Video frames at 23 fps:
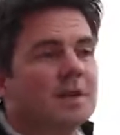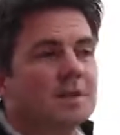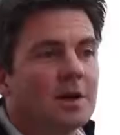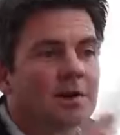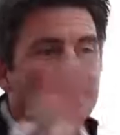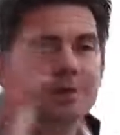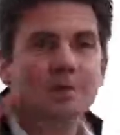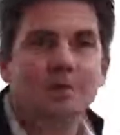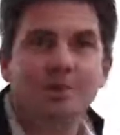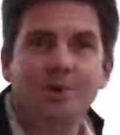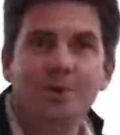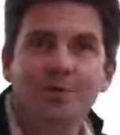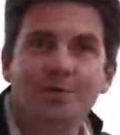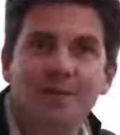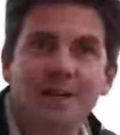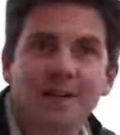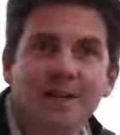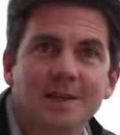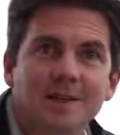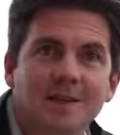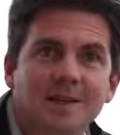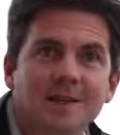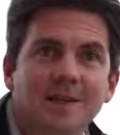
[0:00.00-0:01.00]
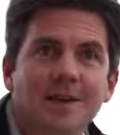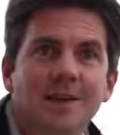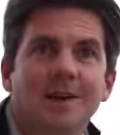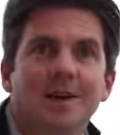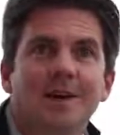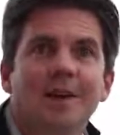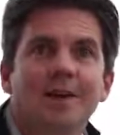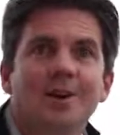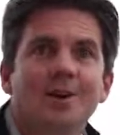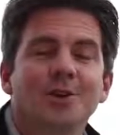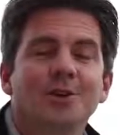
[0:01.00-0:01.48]
Those are two fees
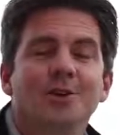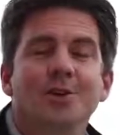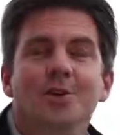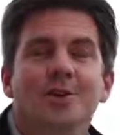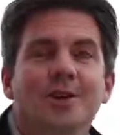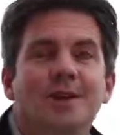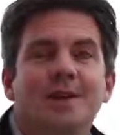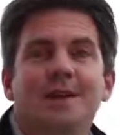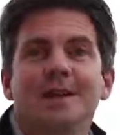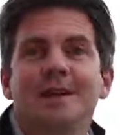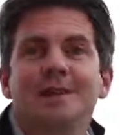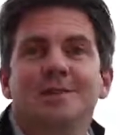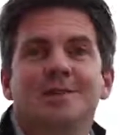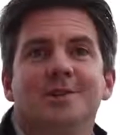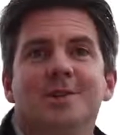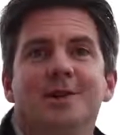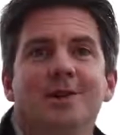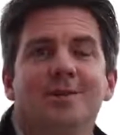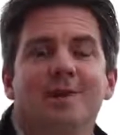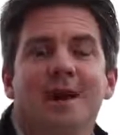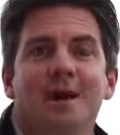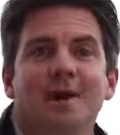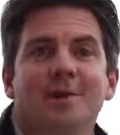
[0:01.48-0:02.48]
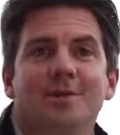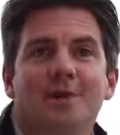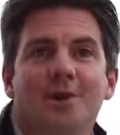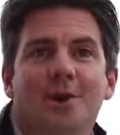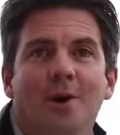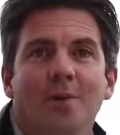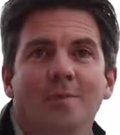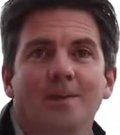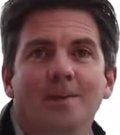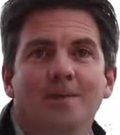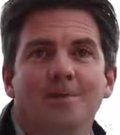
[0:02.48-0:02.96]
you're going to need to know about if you're
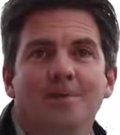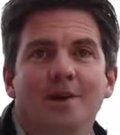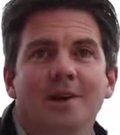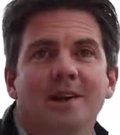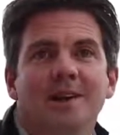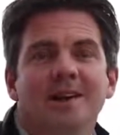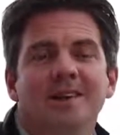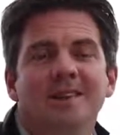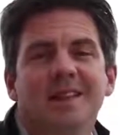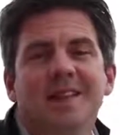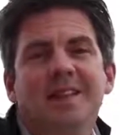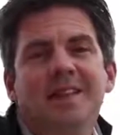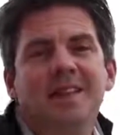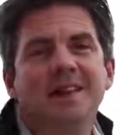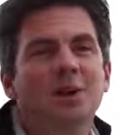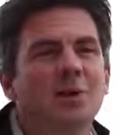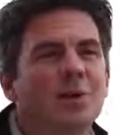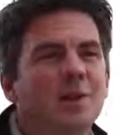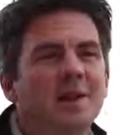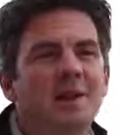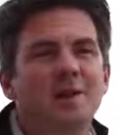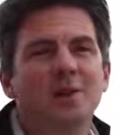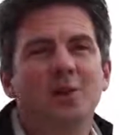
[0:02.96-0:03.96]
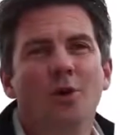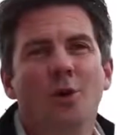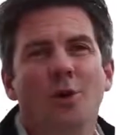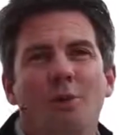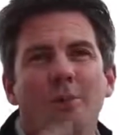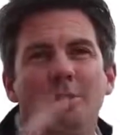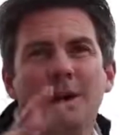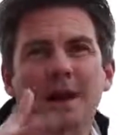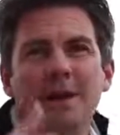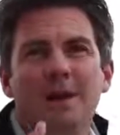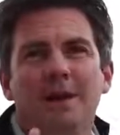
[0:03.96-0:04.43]
copy trading, and they deal with
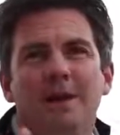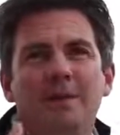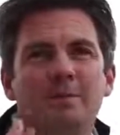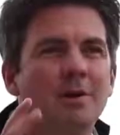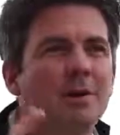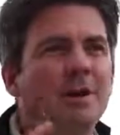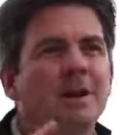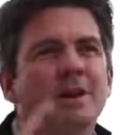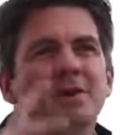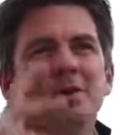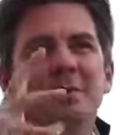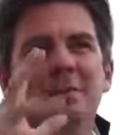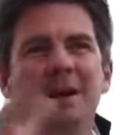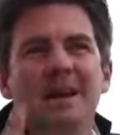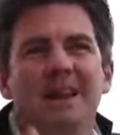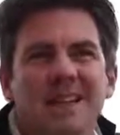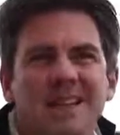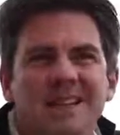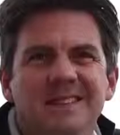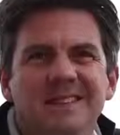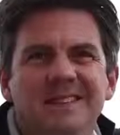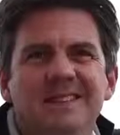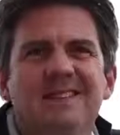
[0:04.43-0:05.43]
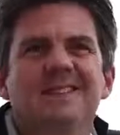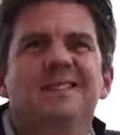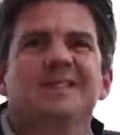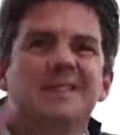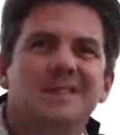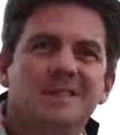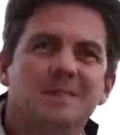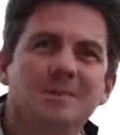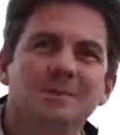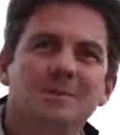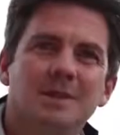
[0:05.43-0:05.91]
your money, putting your money into the
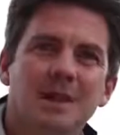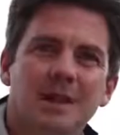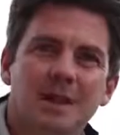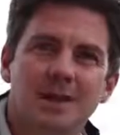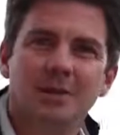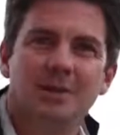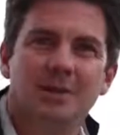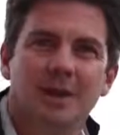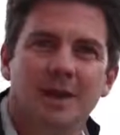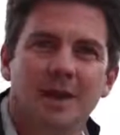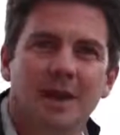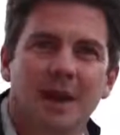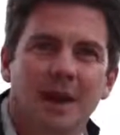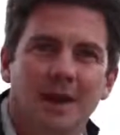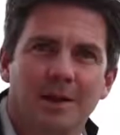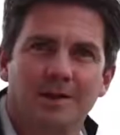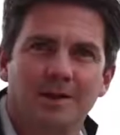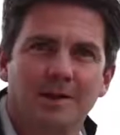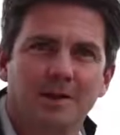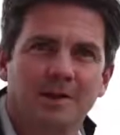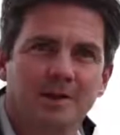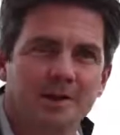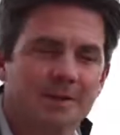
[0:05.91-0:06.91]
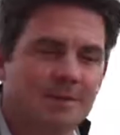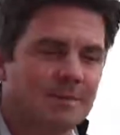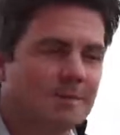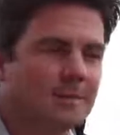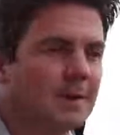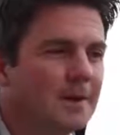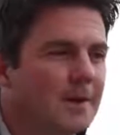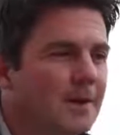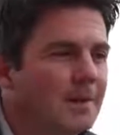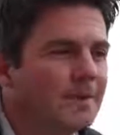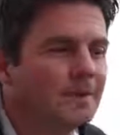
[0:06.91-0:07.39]
system, taking your money out of the system.
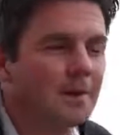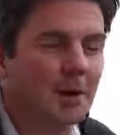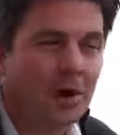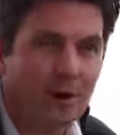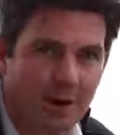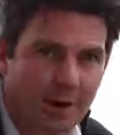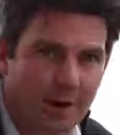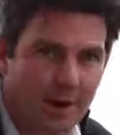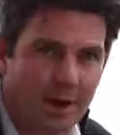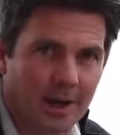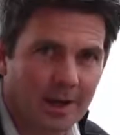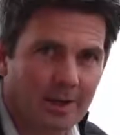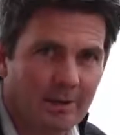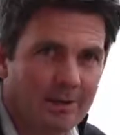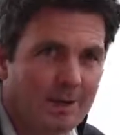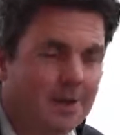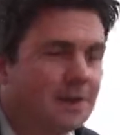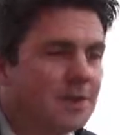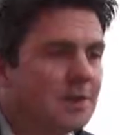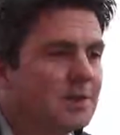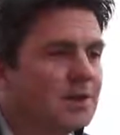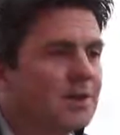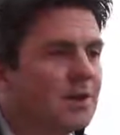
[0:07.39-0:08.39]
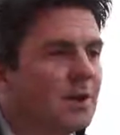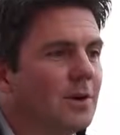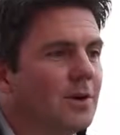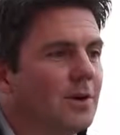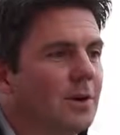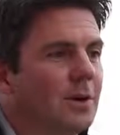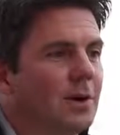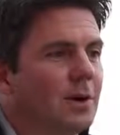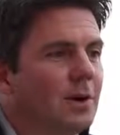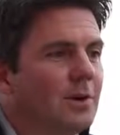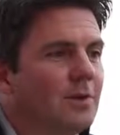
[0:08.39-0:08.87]
Okay,
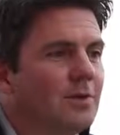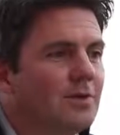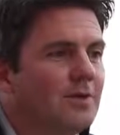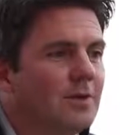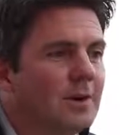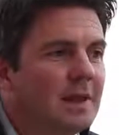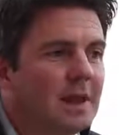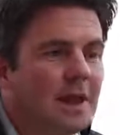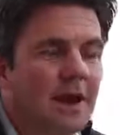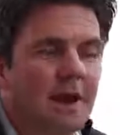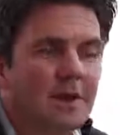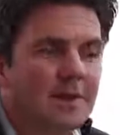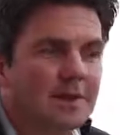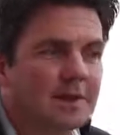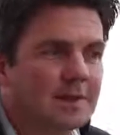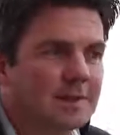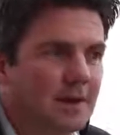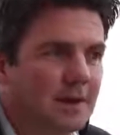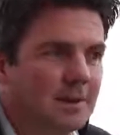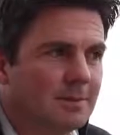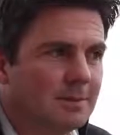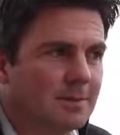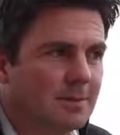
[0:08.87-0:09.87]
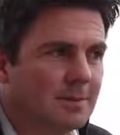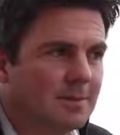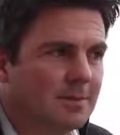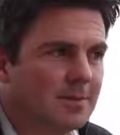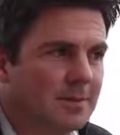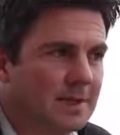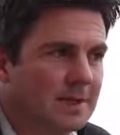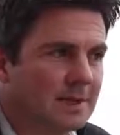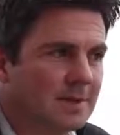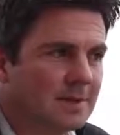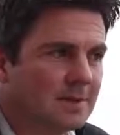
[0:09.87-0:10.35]
so for the other types of
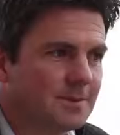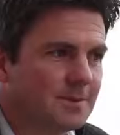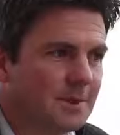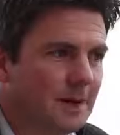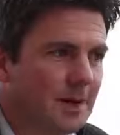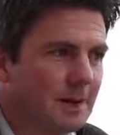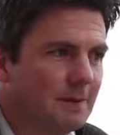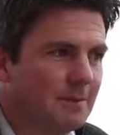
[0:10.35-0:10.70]
fees,